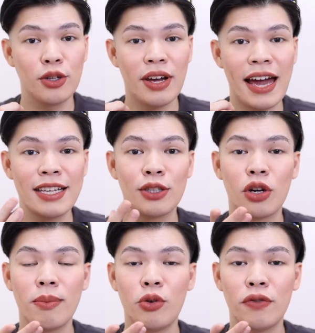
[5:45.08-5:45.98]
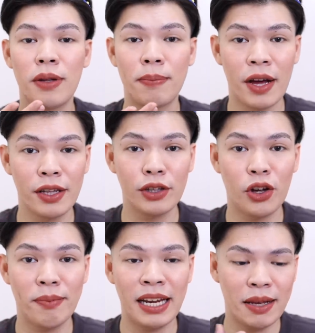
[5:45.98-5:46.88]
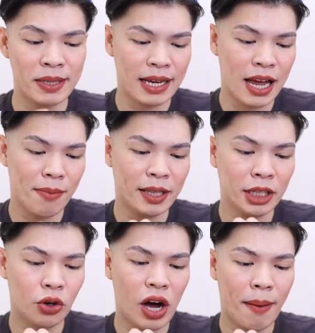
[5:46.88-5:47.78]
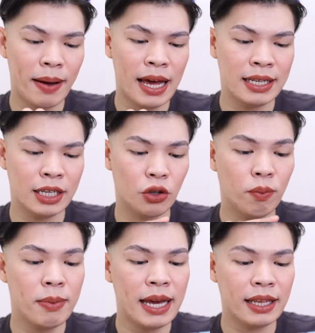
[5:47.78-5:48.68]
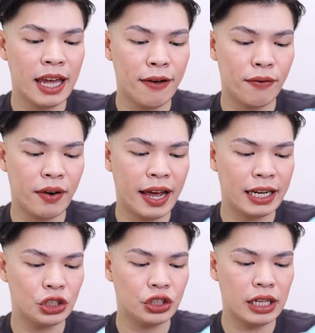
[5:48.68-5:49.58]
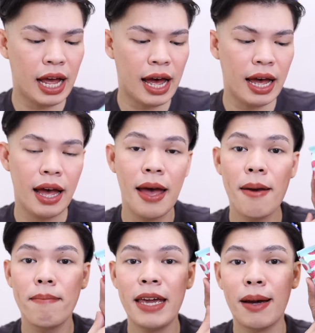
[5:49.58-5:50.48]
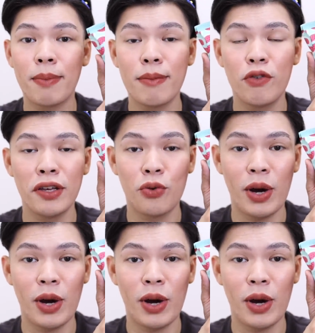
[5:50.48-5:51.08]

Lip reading: Also guys, to remove the product on my lips, ang gagamitin ko nga pala is itong BLK Fresh na makeup removing